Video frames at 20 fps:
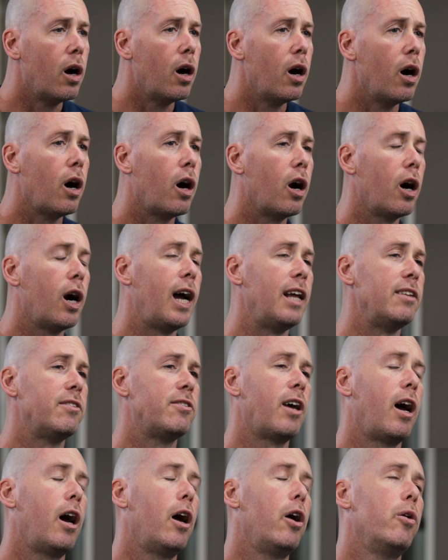All right,
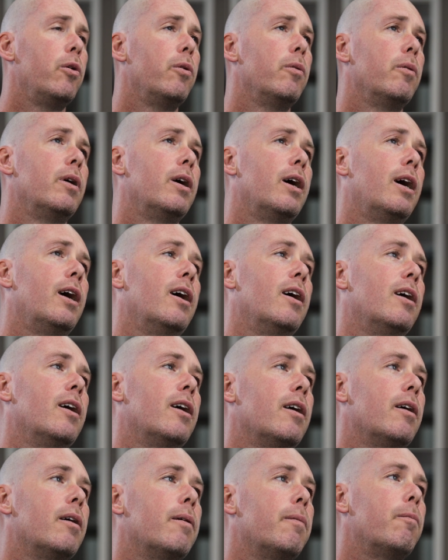so
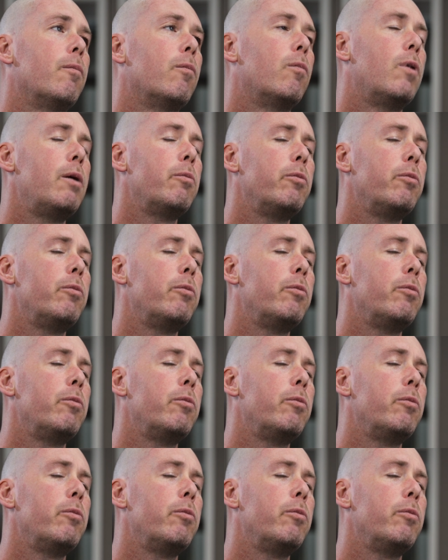when